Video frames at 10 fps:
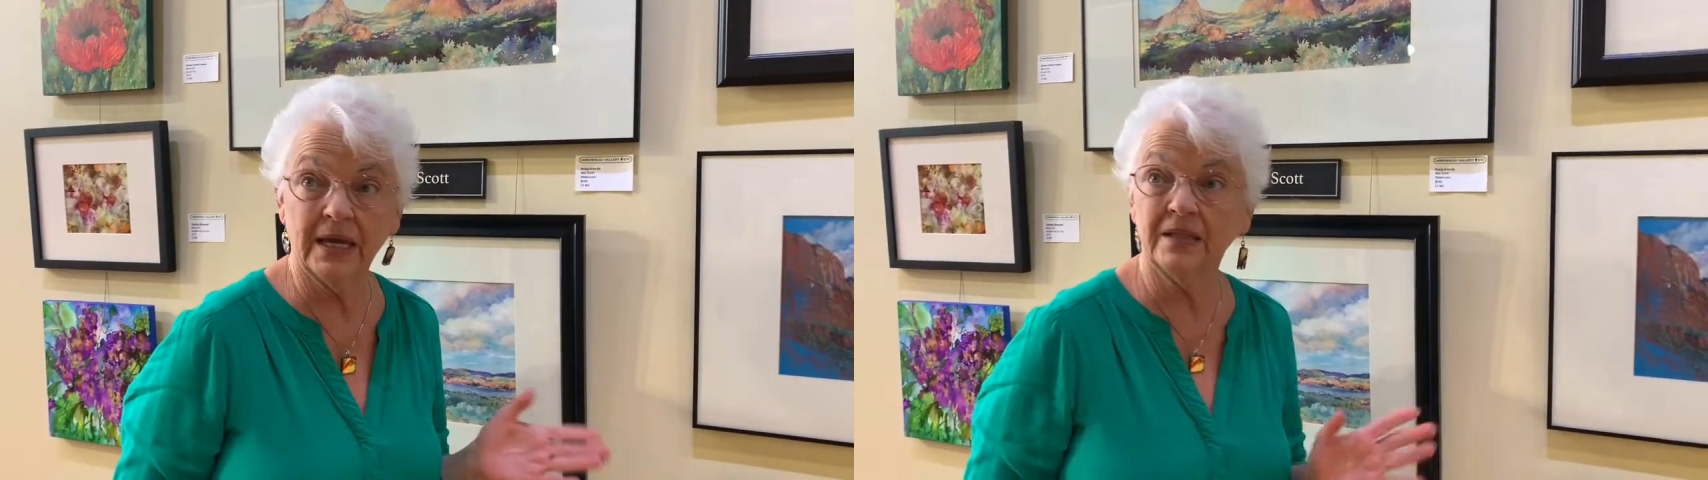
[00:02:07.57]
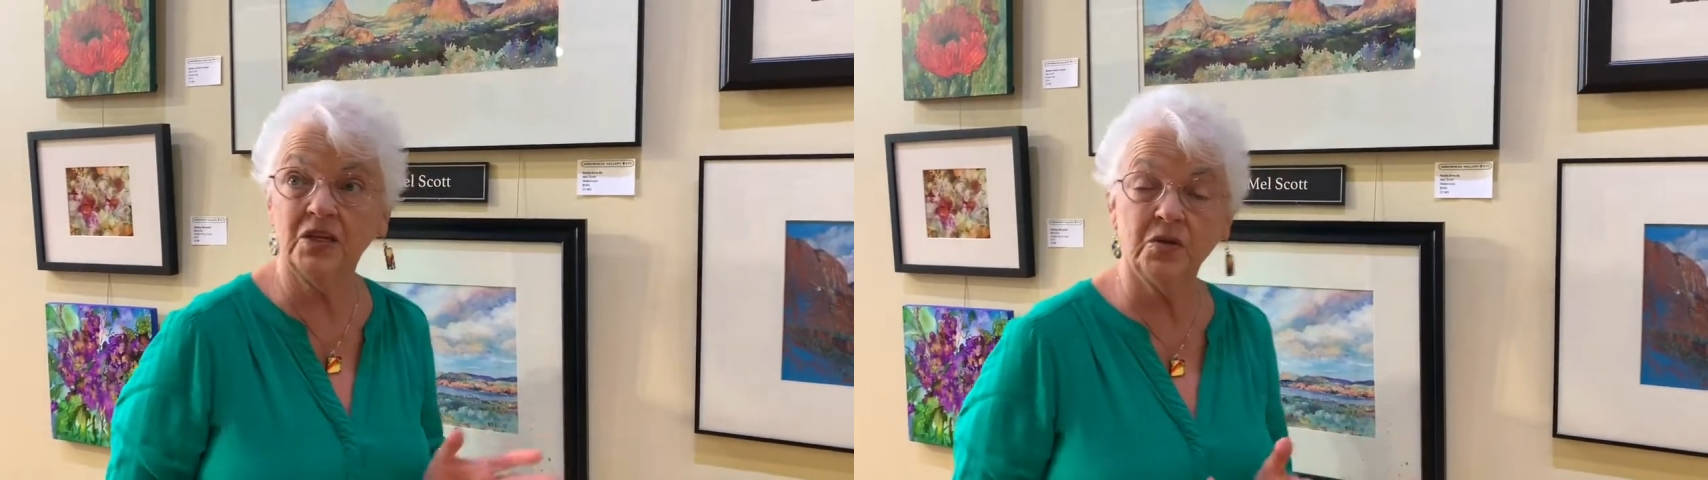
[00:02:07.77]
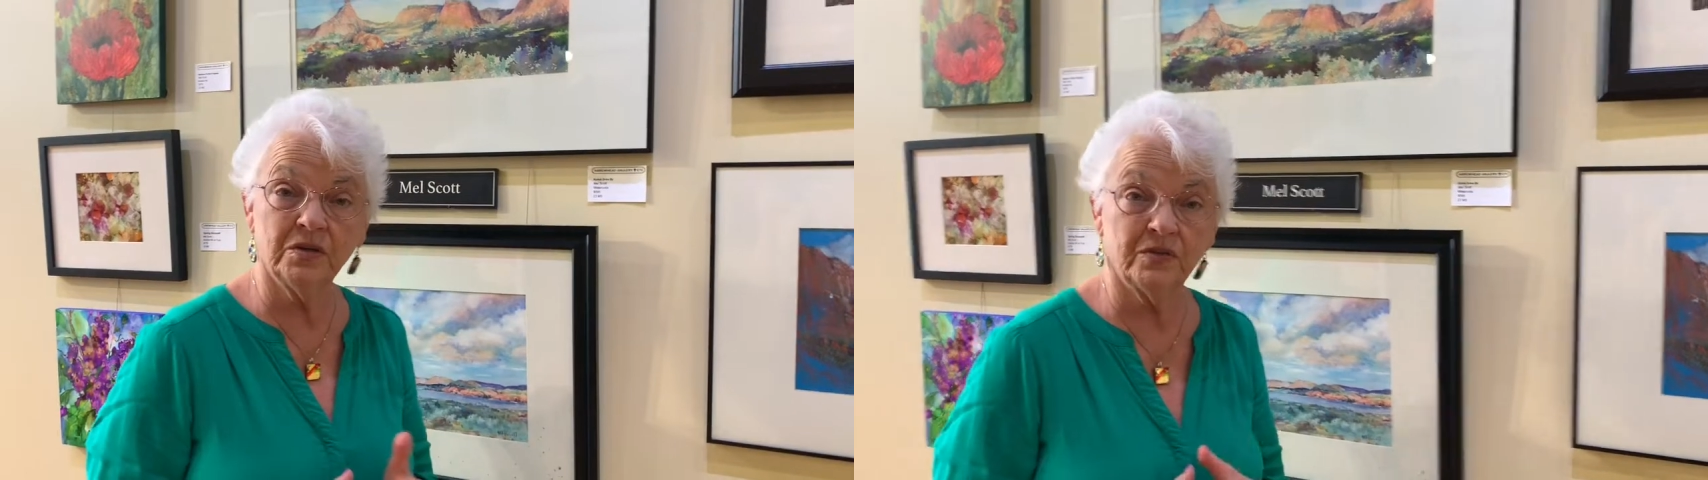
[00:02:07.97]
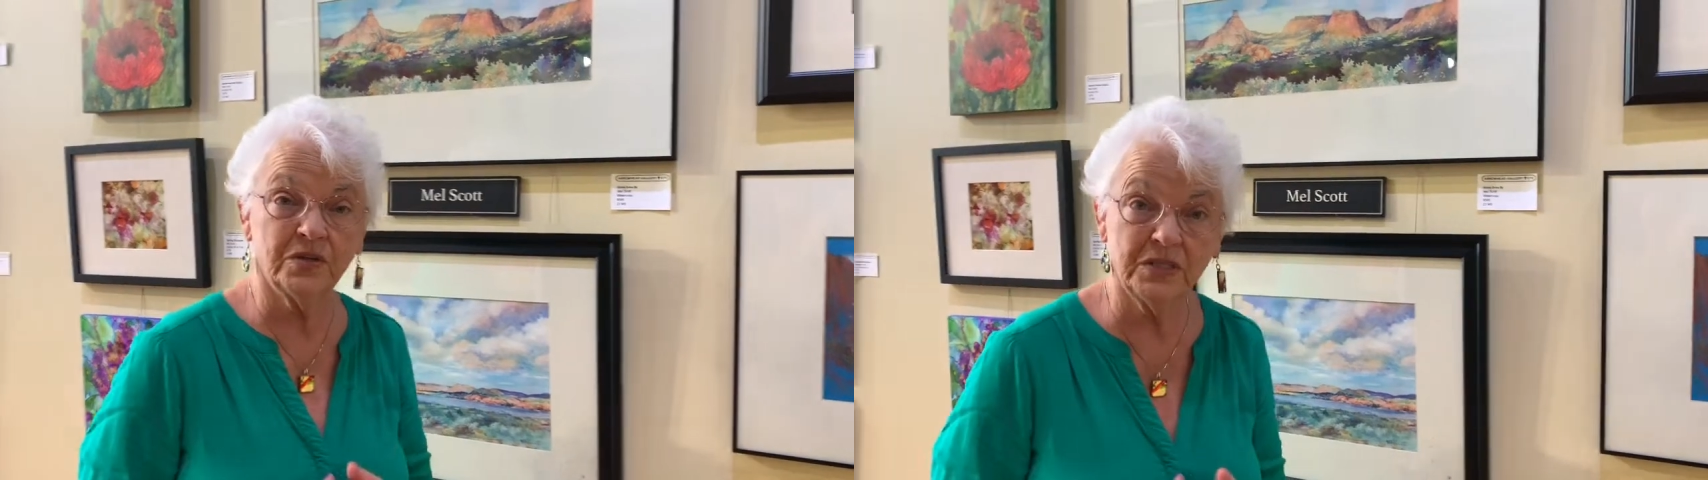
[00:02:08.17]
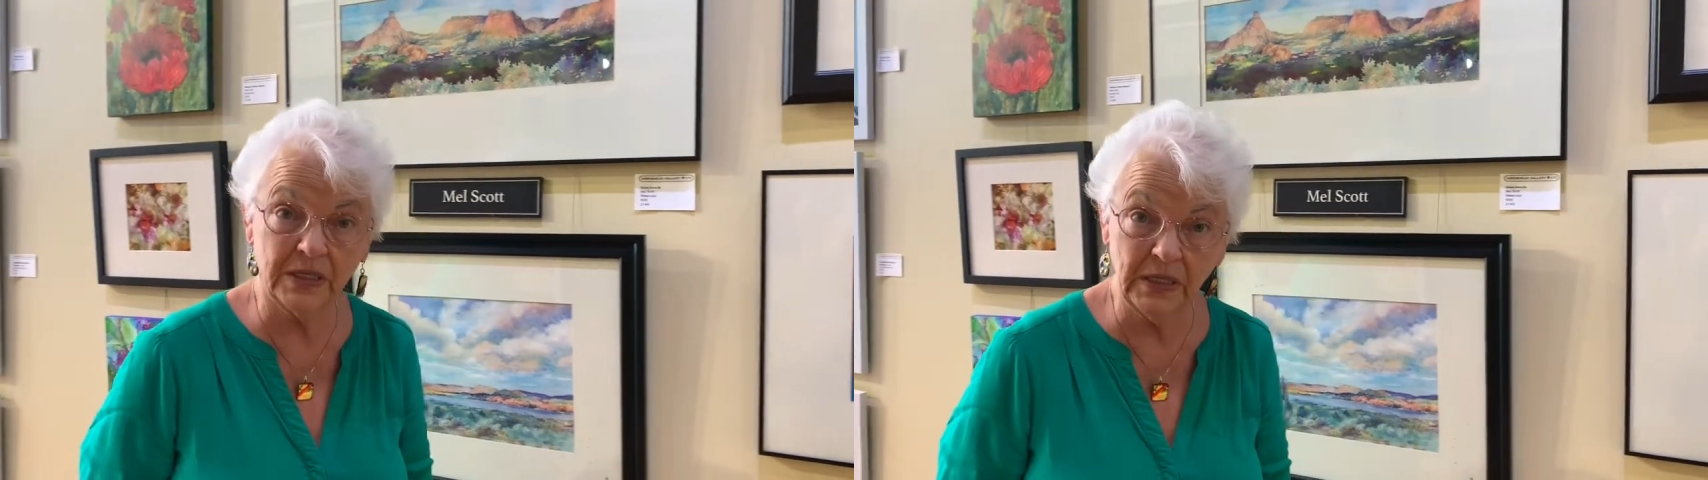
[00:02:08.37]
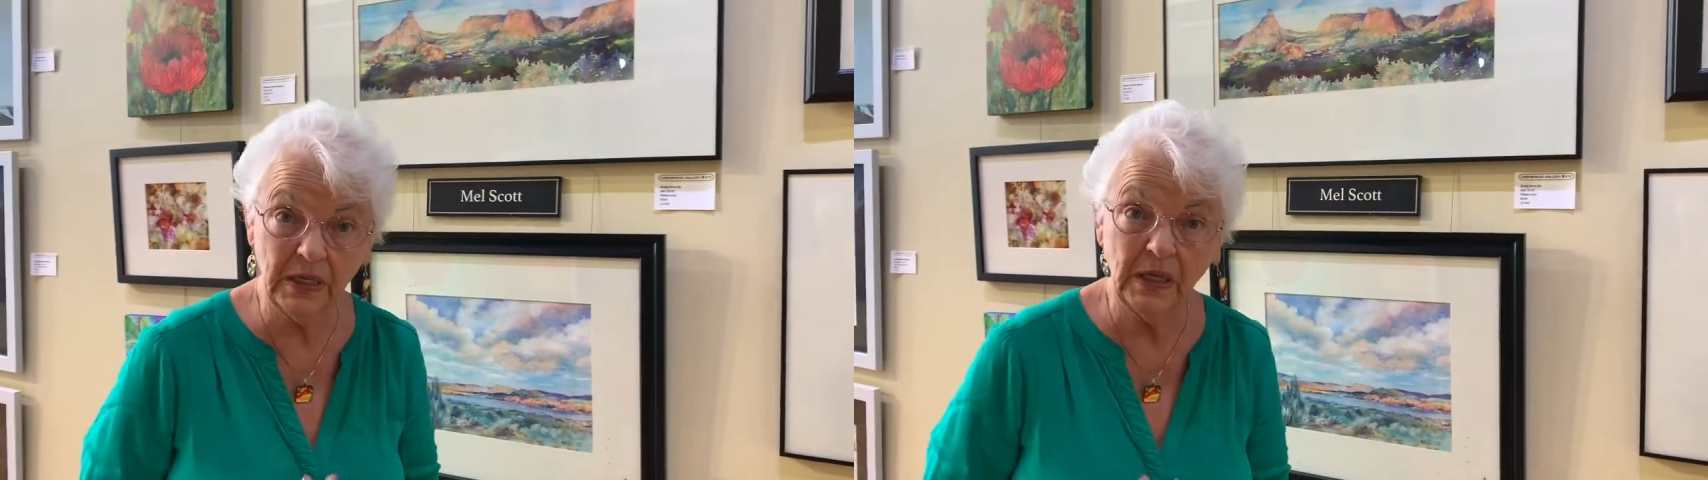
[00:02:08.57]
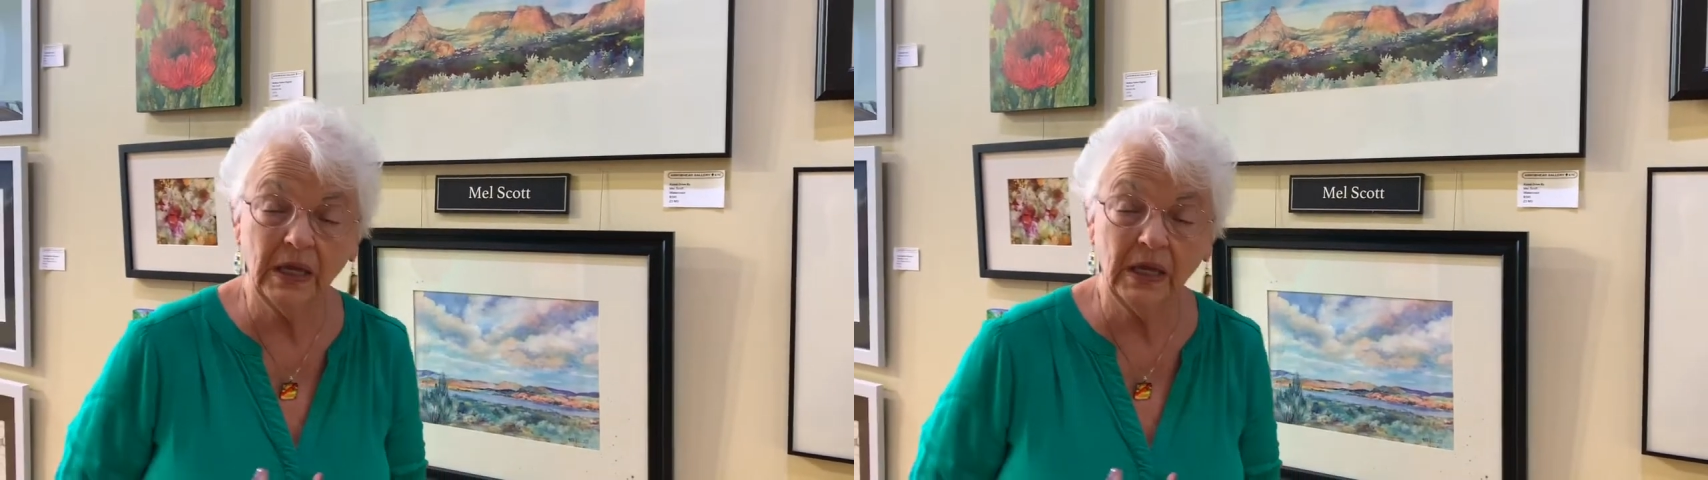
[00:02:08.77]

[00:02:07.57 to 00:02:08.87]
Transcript: at the university